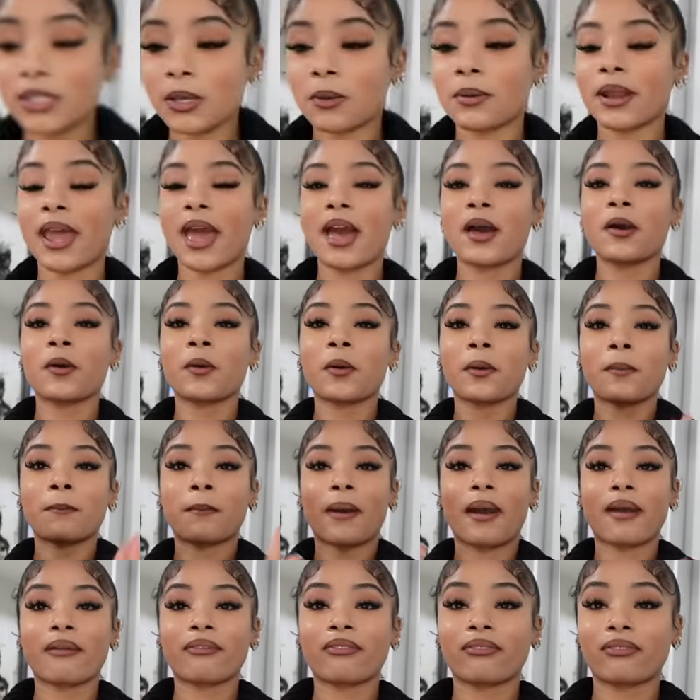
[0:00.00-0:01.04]
So now
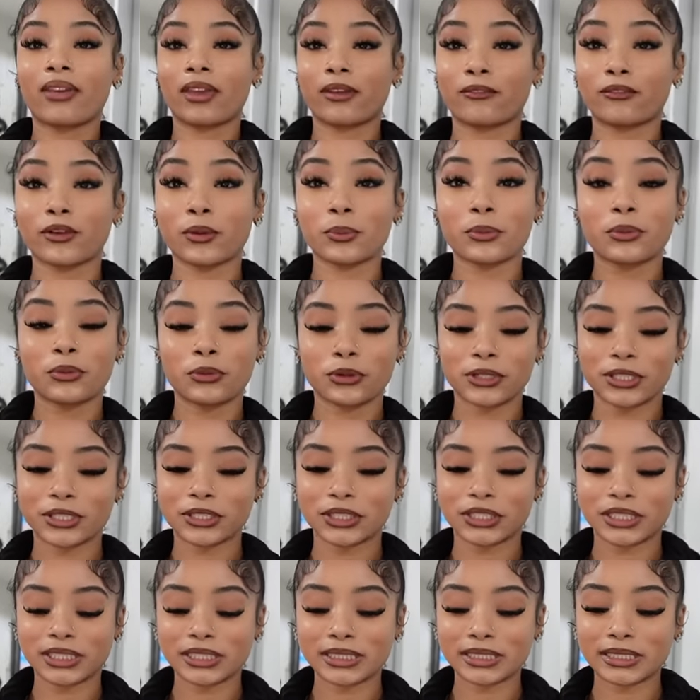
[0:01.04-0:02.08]
my favorite
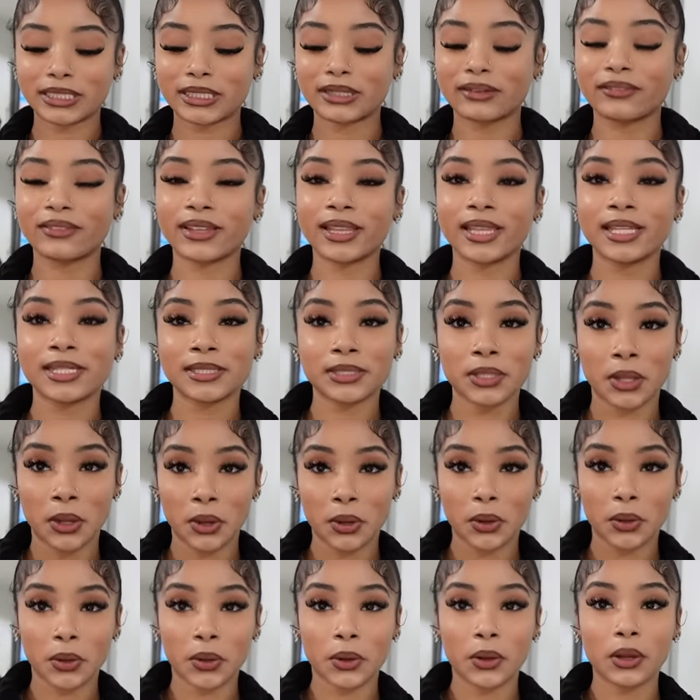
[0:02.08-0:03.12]
portion of this
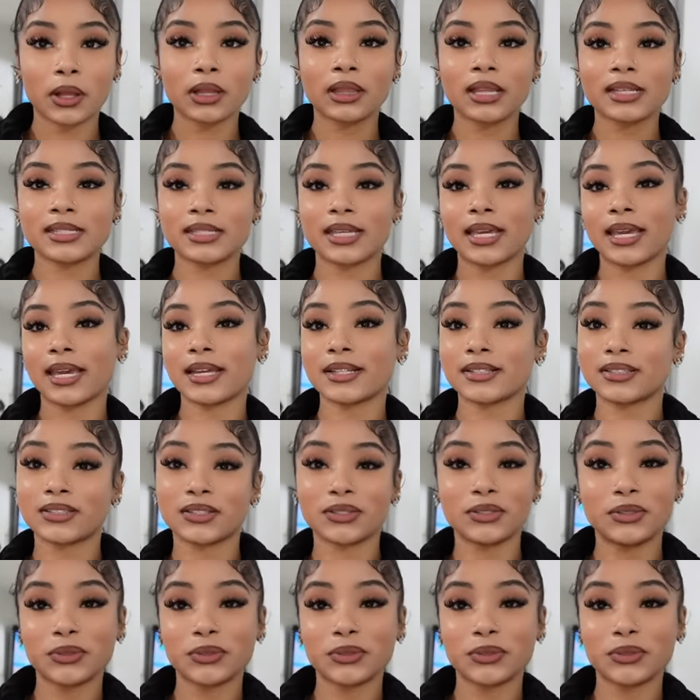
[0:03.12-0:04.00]
haul. Let's get into